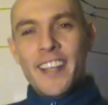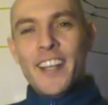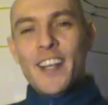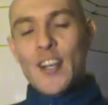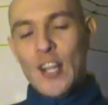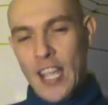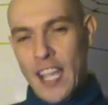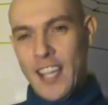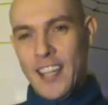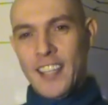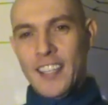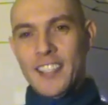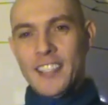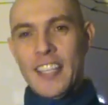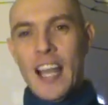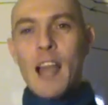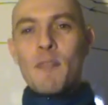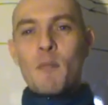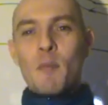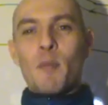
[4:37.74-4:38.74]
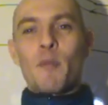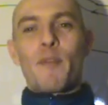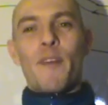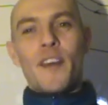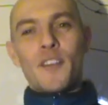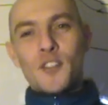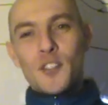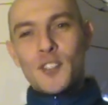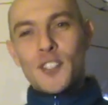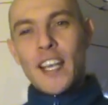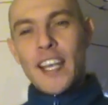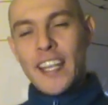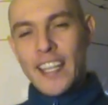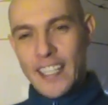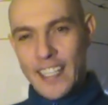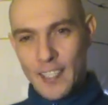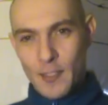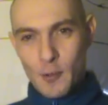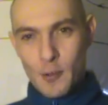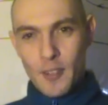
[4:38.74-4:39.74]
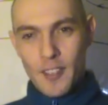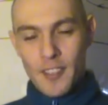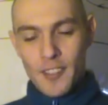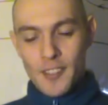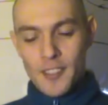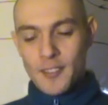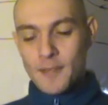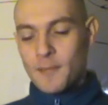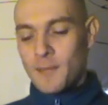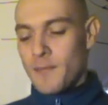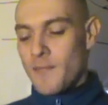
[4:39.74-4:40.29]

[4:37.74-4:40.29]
okay, I'm a professional, I can get through this.